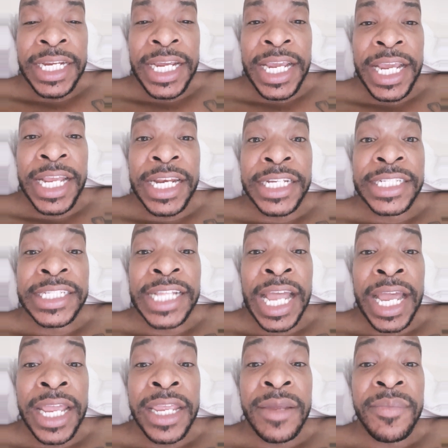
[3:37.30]
and it's
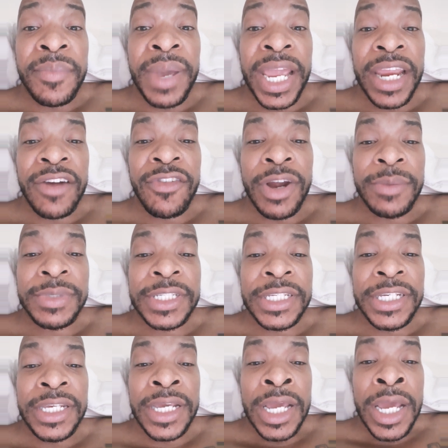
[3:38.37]
not in
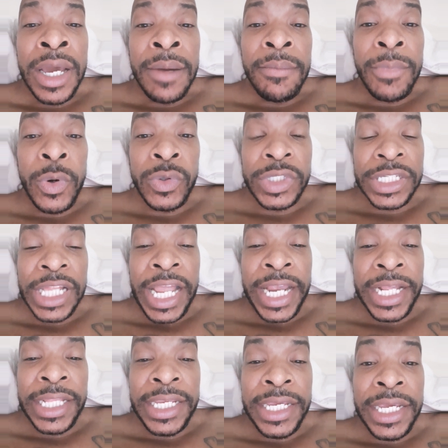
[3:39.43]
bankruptcy, most
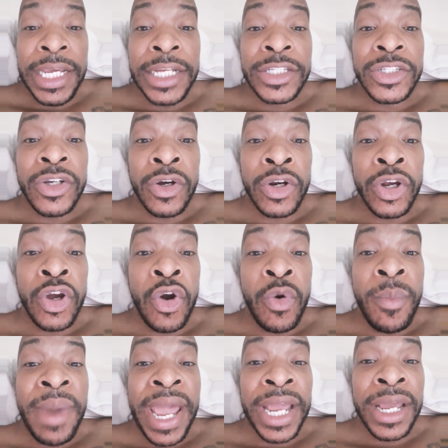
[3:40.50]
likely it's going to go
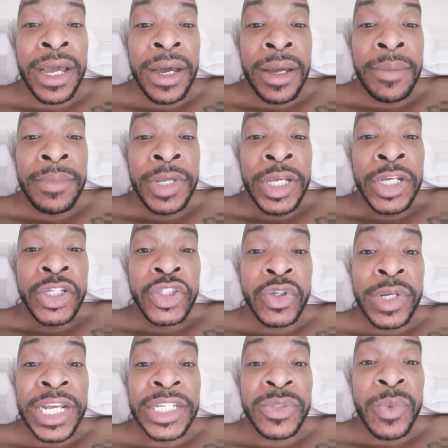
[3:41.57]
back up. So
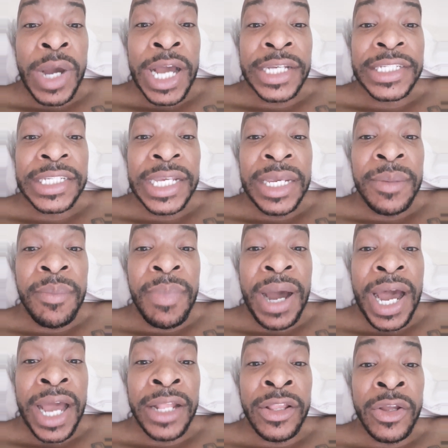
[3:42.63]
that's why I say
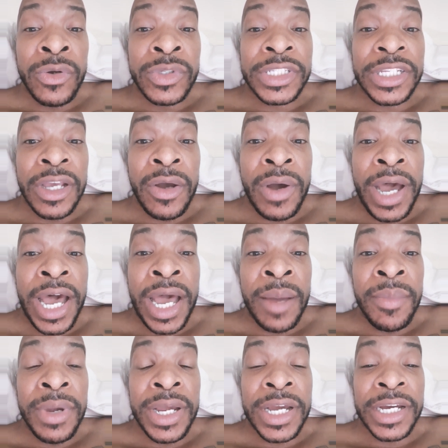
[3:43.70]
buy low, sell high,
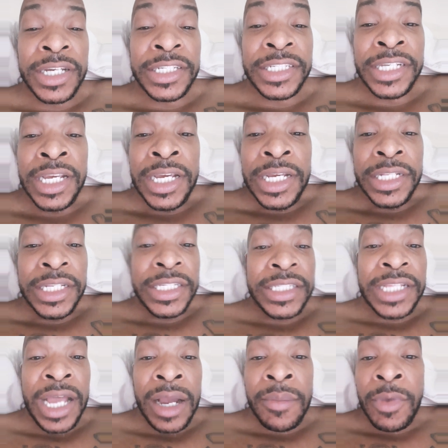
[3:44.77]
because the
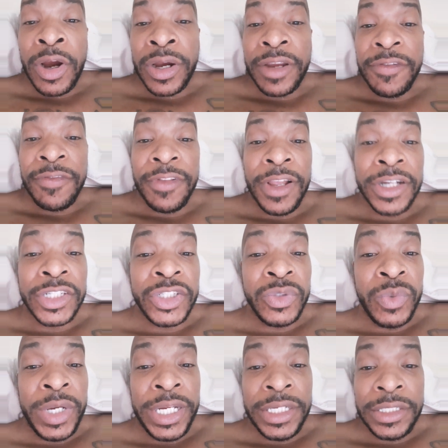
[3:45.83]
stock market
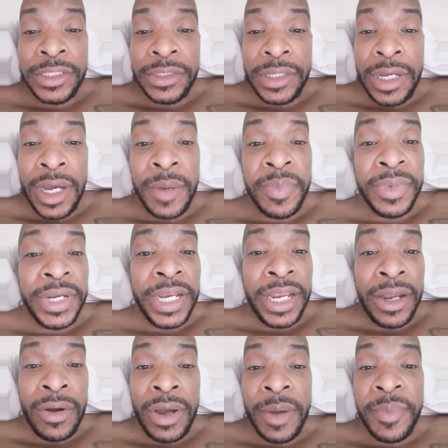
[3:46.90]
fluctuates up and
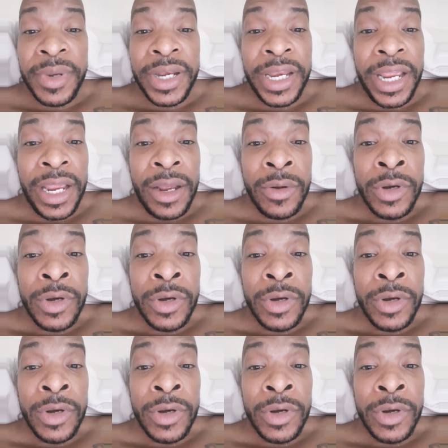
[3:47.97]
down, up and down.